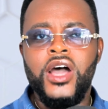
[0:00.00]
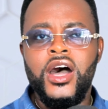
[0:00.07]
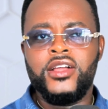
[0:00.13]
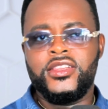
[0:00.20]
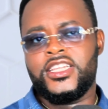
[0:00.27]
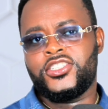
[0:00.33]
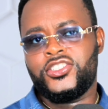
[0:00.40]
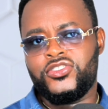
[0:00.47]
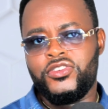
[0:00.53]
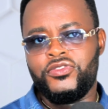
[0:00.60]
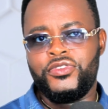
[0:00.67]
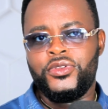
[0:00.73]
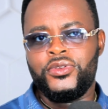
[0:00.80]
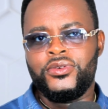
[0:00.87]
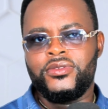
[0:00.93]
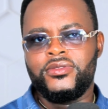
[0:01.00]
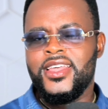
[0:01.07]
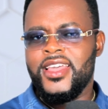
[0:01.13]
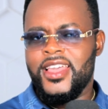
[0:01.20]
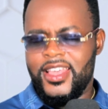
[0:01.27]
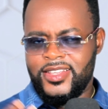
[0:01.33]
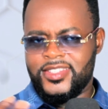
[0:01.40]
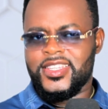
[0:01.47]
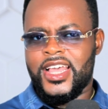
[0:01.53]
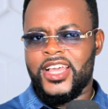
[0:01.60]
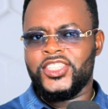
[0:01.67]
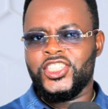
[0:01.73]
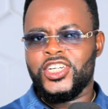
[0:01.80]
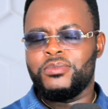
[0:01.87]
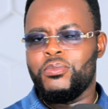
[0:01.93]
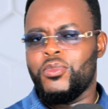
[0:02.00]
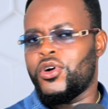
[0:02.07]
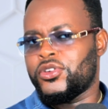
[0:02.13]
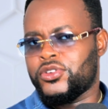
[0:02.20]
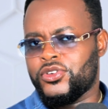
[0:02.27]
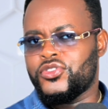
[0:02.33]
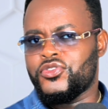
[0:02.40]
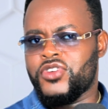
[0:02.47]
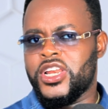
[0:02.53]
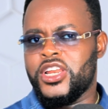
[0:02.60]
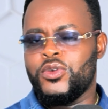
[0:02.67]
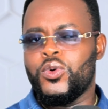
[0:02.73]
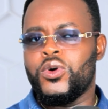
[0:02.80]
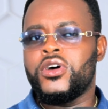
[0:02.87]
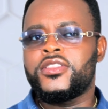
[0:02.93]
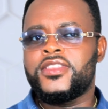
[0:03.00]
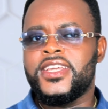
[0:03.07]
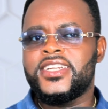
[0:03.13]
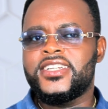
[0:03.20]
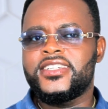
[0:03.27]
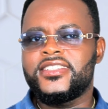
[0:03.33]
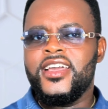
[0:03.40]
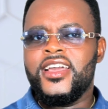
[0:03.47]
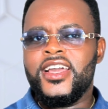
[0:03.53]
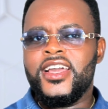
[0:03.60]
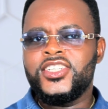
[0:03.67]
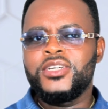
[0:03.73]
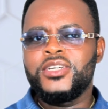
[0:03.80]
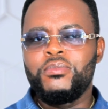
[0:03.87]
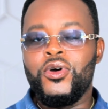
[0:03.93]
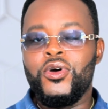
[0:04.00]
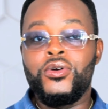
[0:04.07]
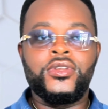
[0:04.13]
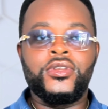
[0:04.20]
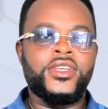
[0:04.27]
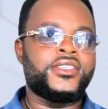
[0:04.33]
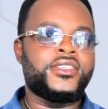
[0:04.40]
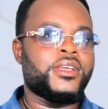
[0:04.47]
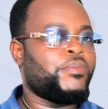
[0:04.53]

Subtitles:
honest review. Is agent mode really worth it? Agent mode is a